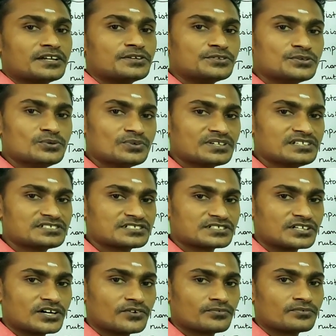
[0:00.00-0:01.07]

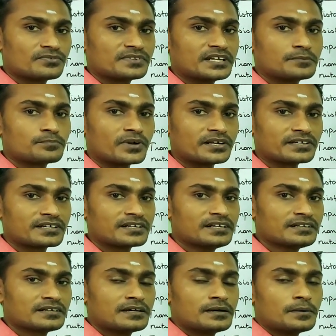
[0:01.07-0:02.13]
nutrition of that
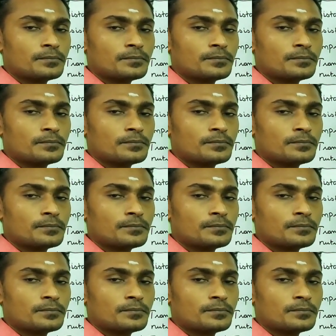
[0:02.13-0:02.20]
particular